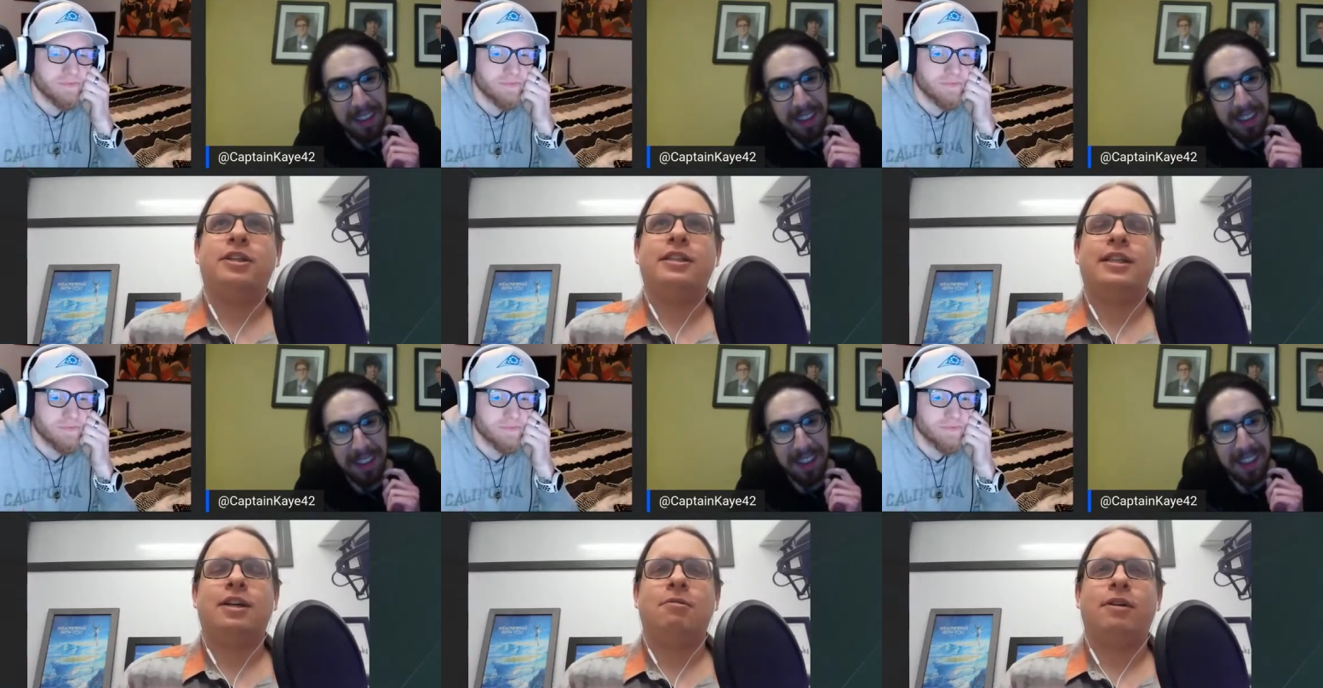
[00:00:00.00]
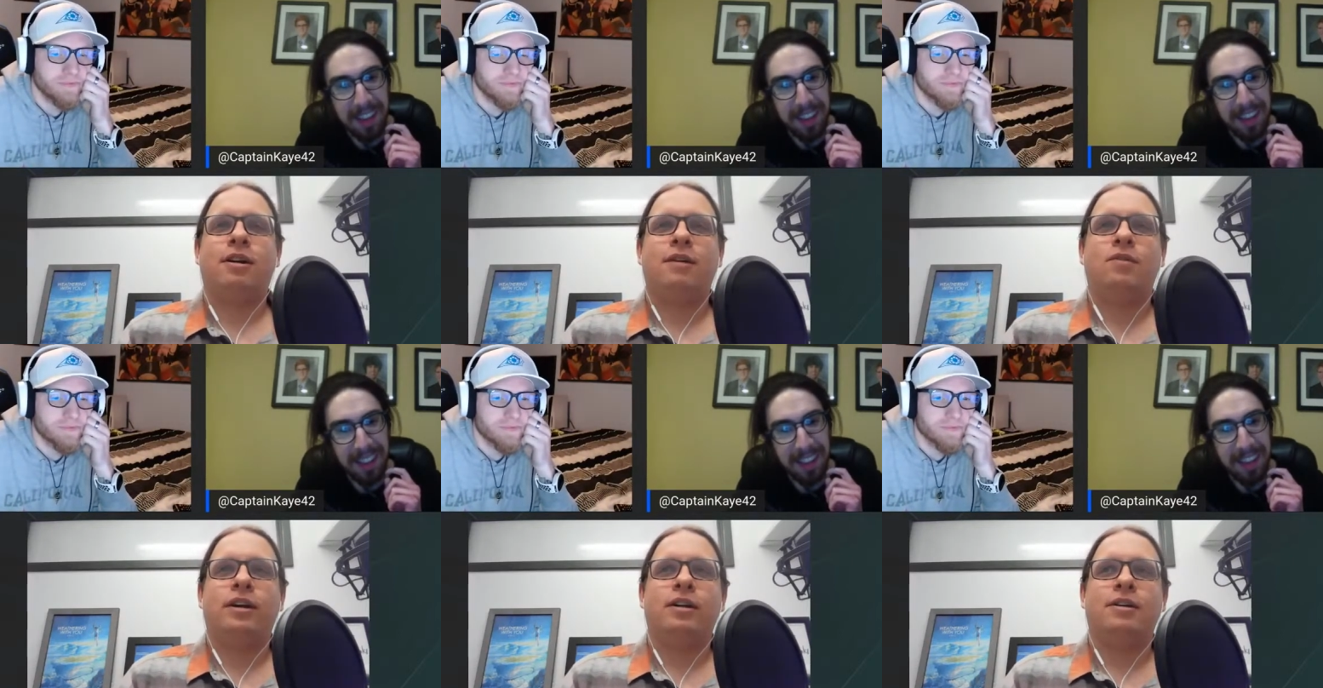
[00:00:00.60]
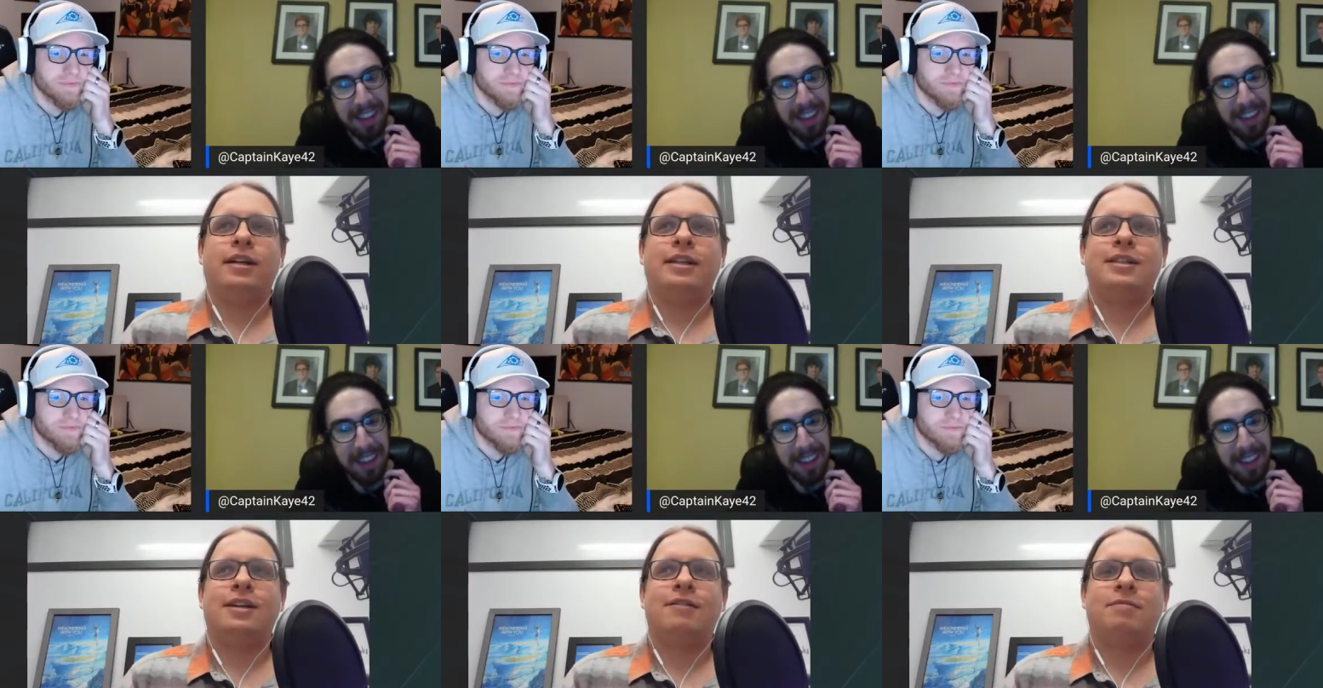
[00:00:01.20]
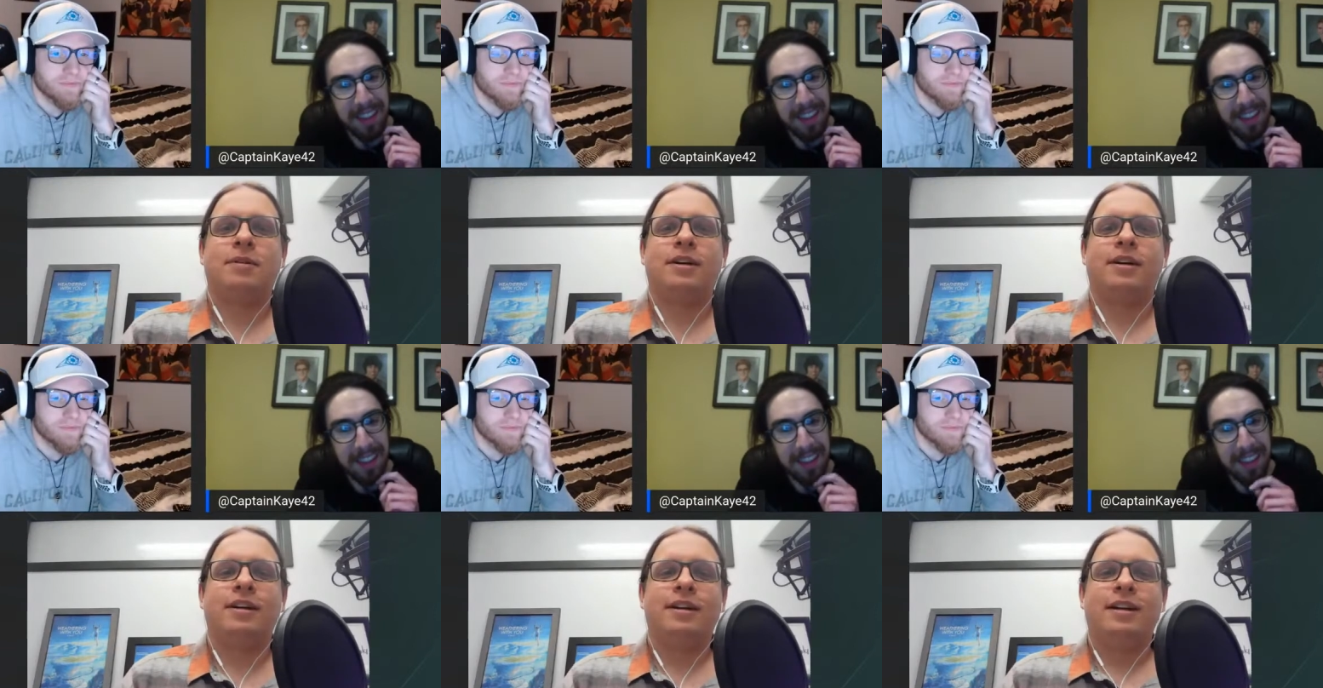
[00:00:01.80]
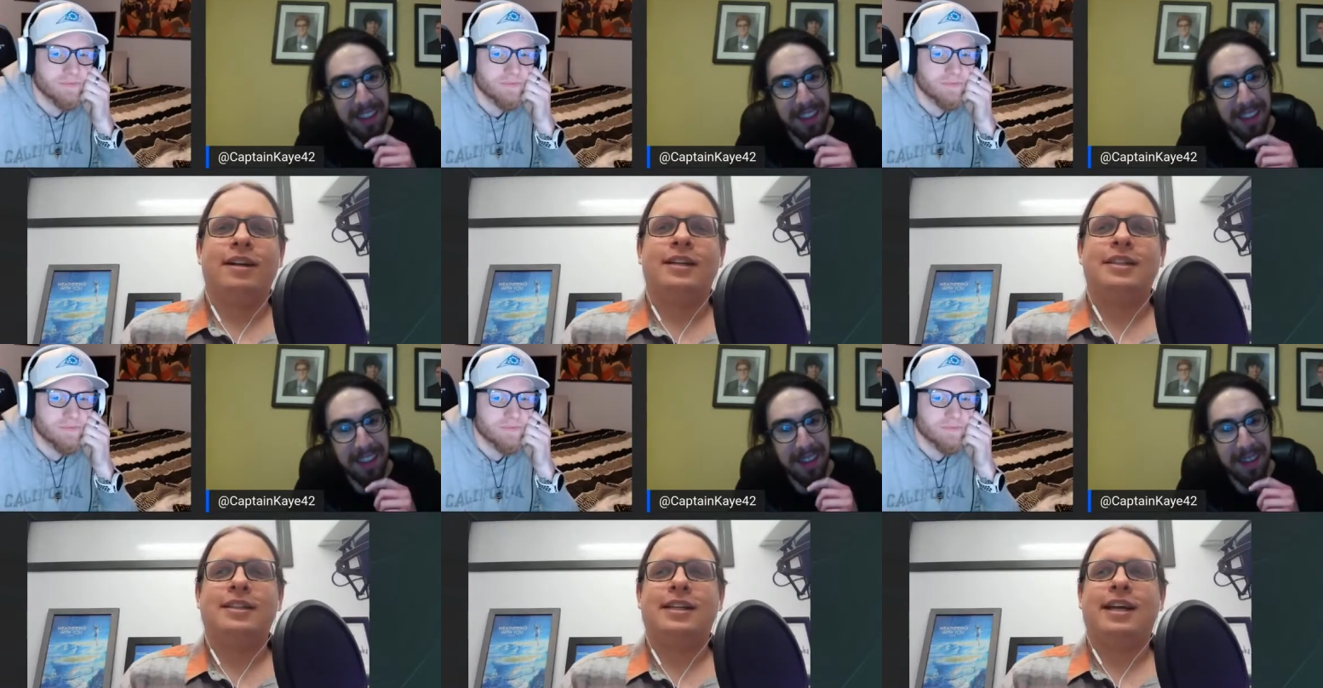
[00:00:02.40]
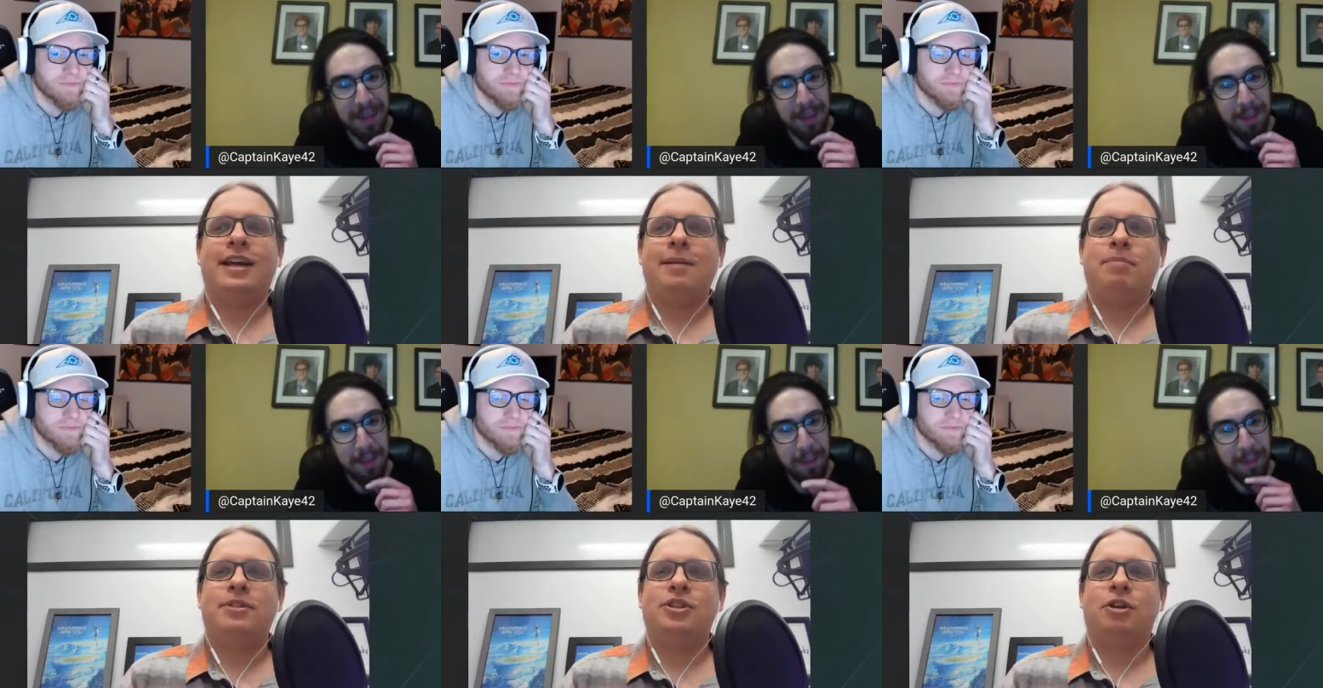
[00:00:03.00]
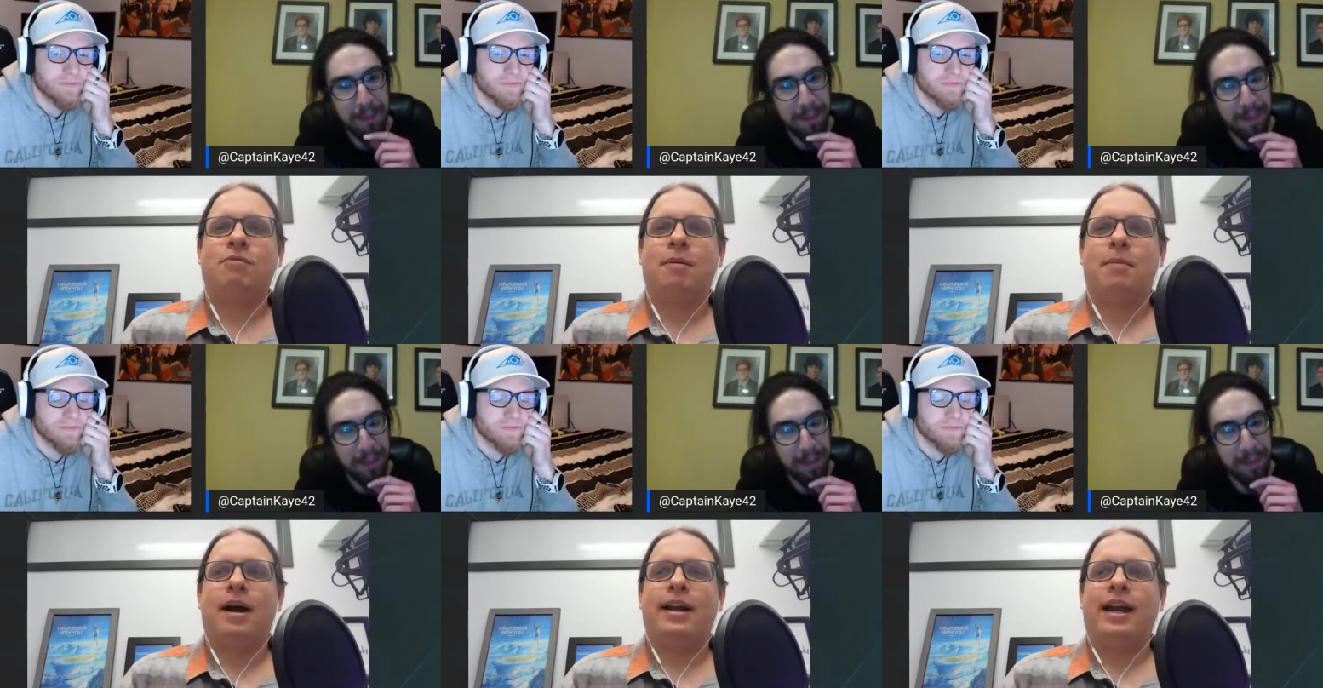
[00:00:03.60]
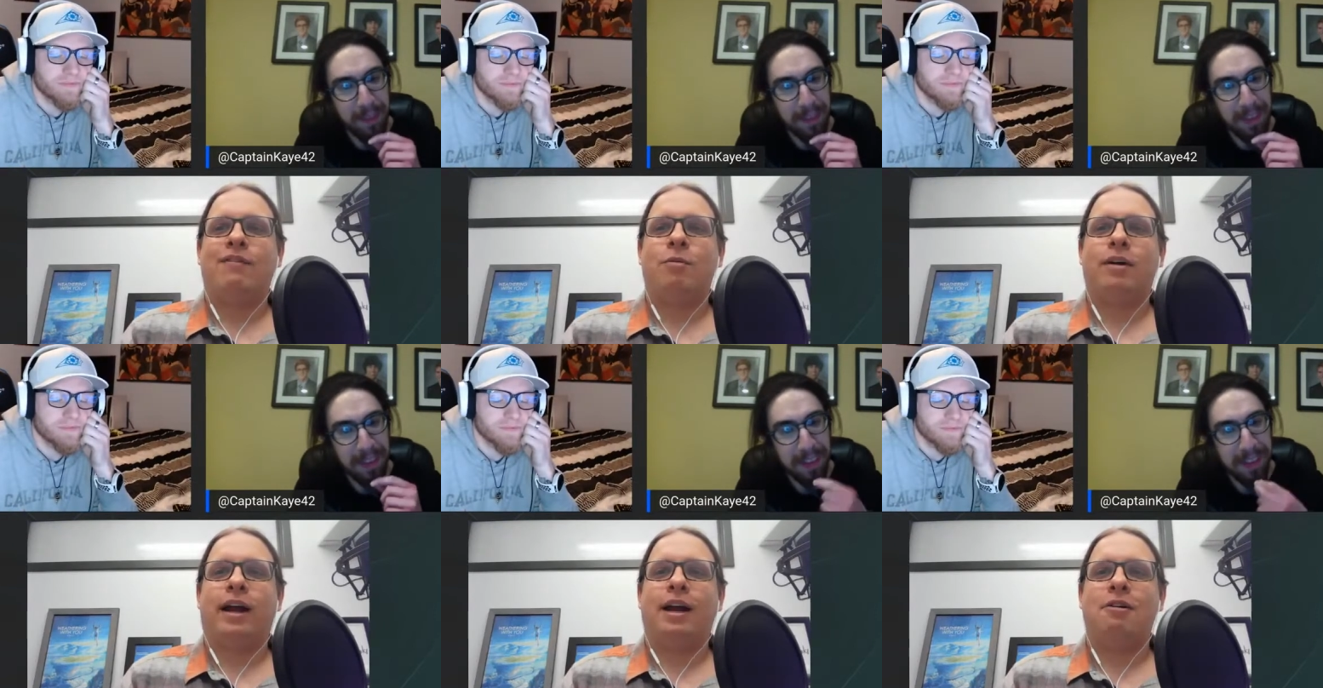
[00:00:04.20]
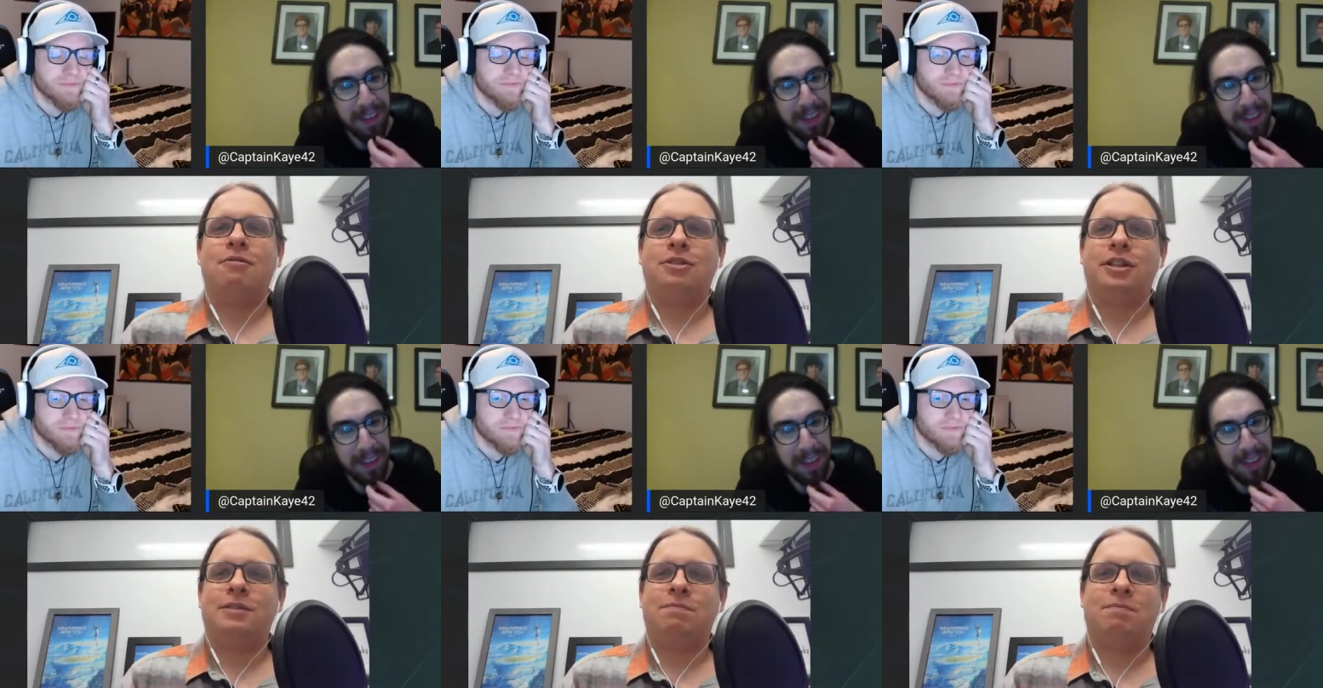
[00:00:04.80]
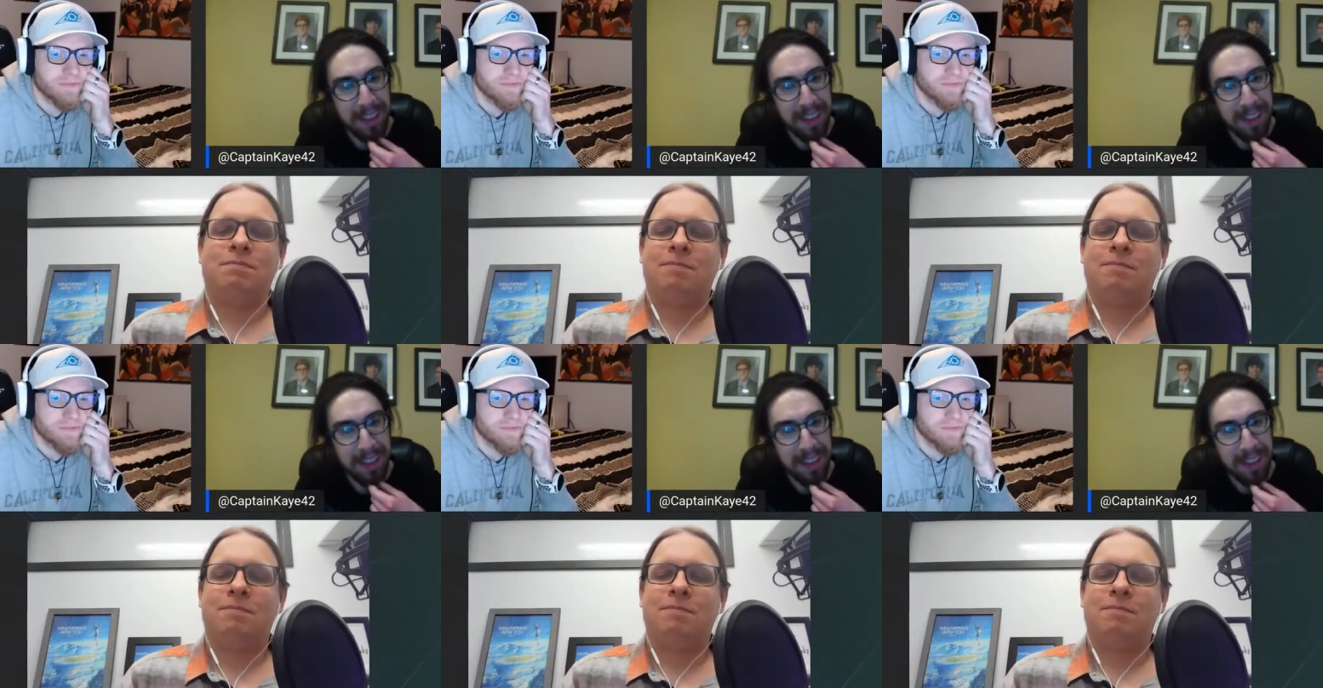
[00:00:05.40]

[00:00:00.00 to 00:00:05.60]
Speaker 1: she's still recovering and all that stuff, but let's just keep reminding everyone how just